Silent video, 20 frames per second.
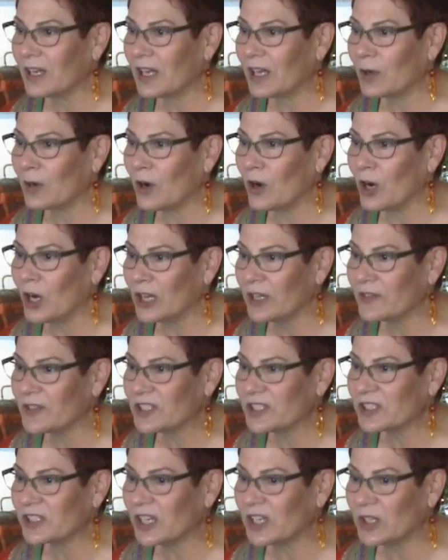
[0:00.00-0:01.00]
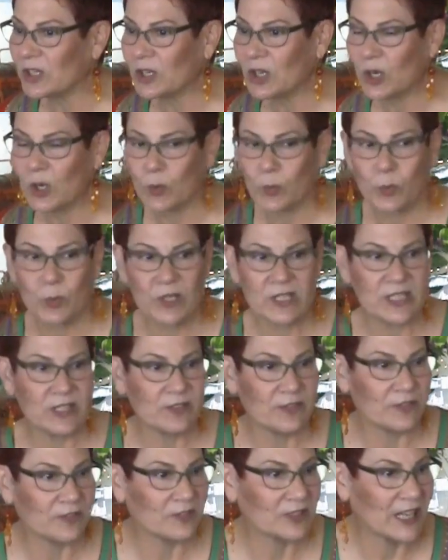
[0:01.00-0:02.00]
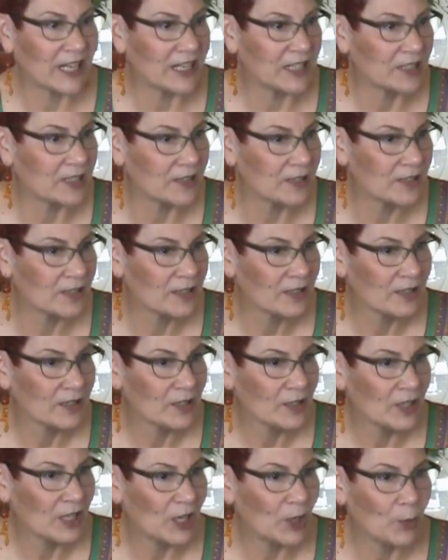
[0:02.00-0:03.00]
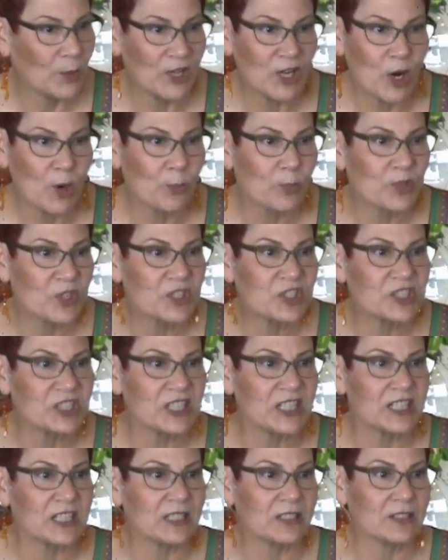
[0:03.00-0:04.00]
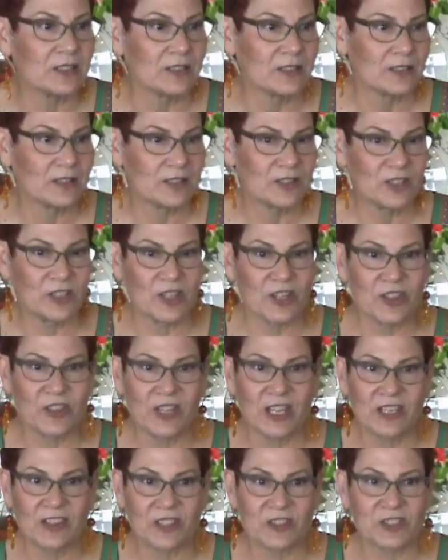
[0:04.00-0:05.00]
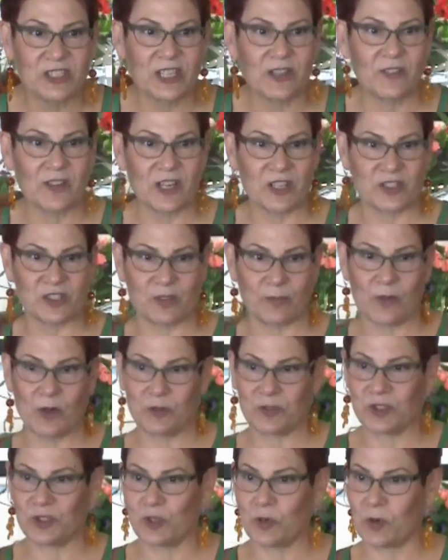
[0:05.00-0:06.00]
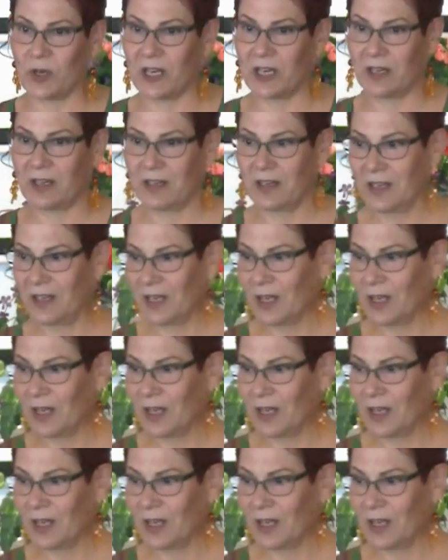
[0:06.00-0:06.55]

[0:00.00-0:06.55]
And all of a sudden, we're deflated, and we don't proceed to the thing that's given us the most joy